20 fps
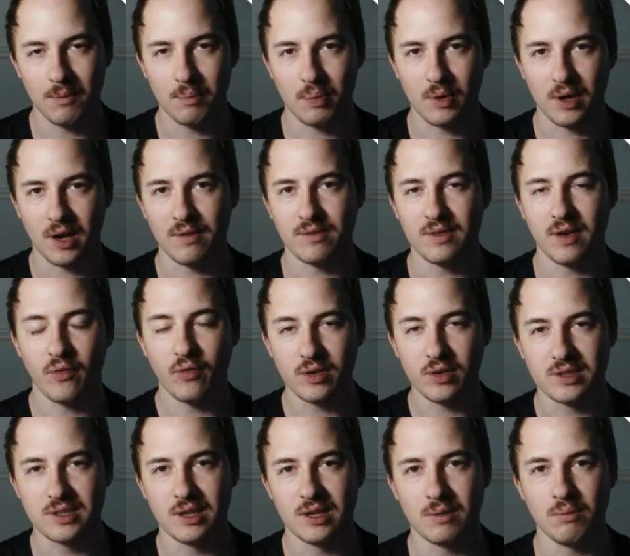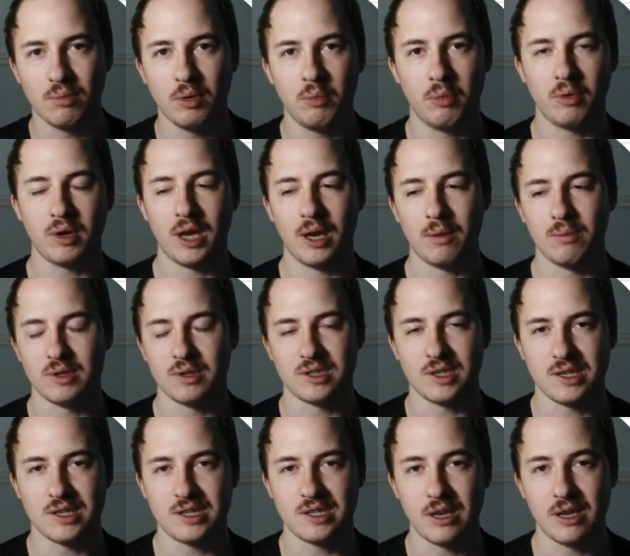but I've definitely seen people game the
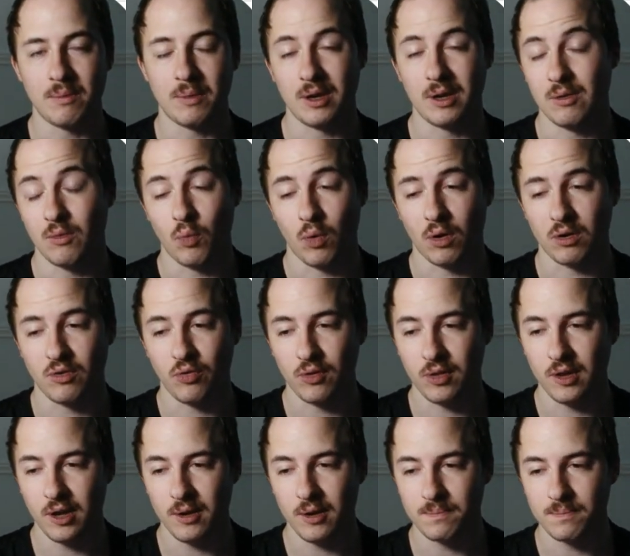system and it worked for them.